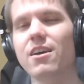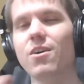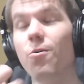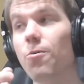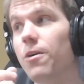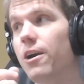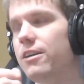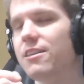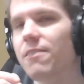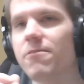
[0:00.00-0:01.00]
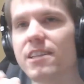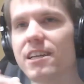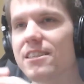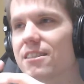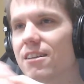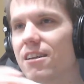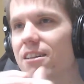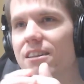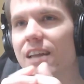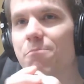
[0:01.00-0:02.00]
Or something that's
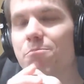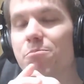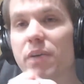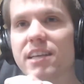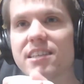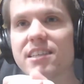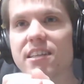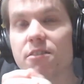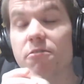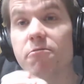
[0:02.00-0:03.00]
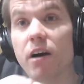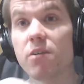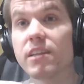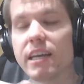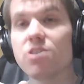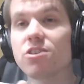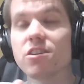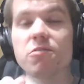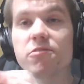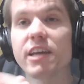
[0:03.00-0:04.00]
like basically the
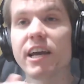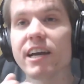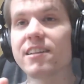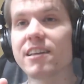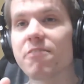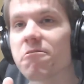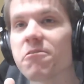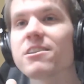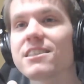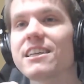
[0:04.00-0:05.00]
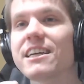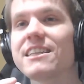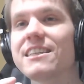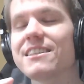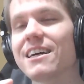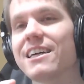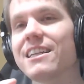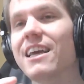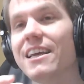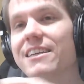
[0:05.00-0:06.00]
foundation of reactive state design
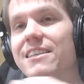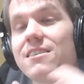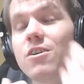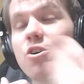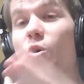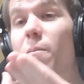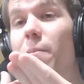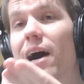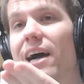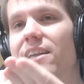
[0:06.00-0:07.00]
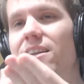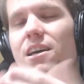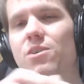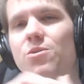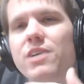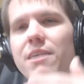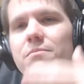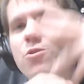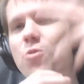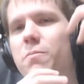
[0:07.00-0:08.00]
is combine. You
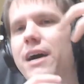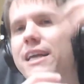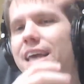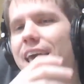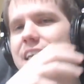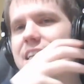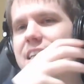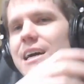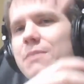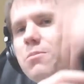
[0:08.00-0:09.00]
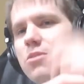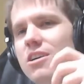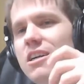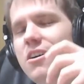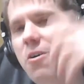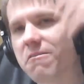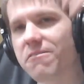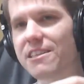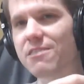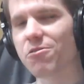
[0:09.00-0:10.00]
can combine any number of
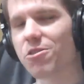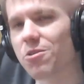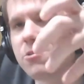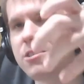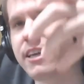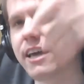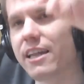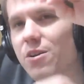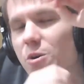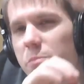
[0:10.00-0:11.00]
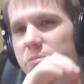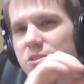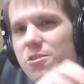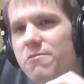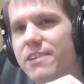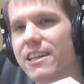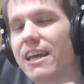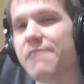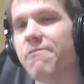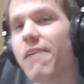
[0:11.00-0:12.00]
these flows and observe that
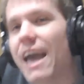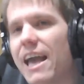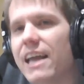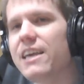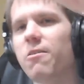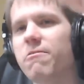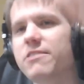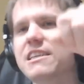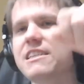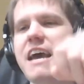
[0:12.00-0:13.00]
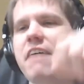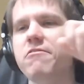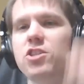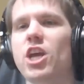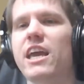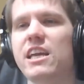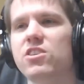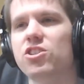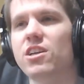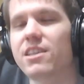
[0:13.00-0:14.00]
if any of these have
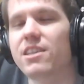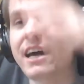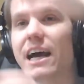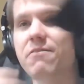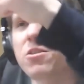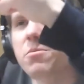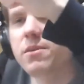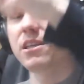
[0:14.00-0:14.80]
changed, then I want to be